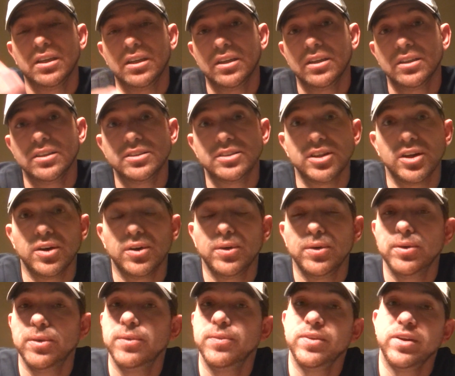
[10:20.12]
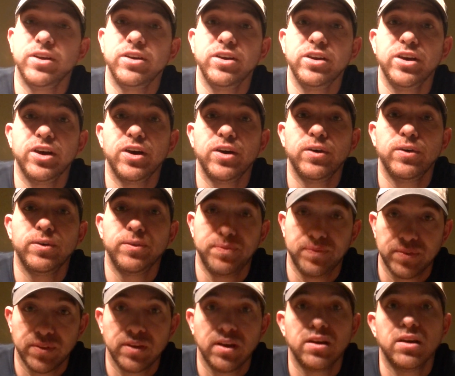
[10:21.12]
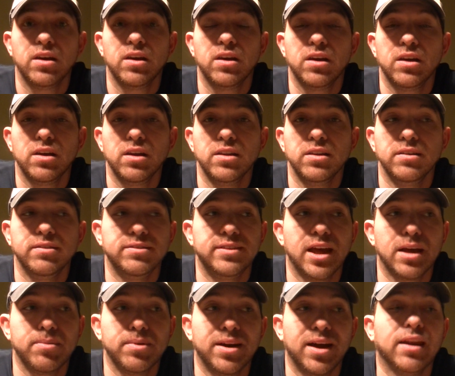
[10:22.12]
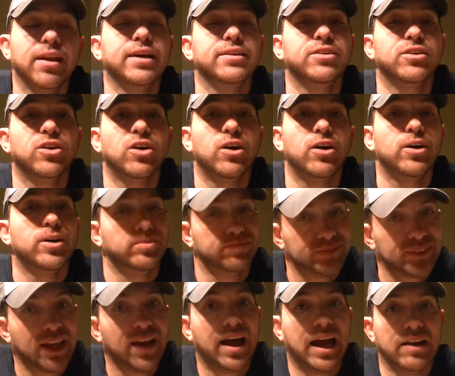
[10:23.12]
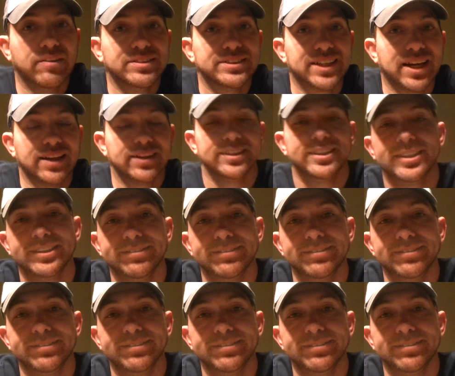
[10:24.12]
So here you go. This segment I like to call Ira's Island.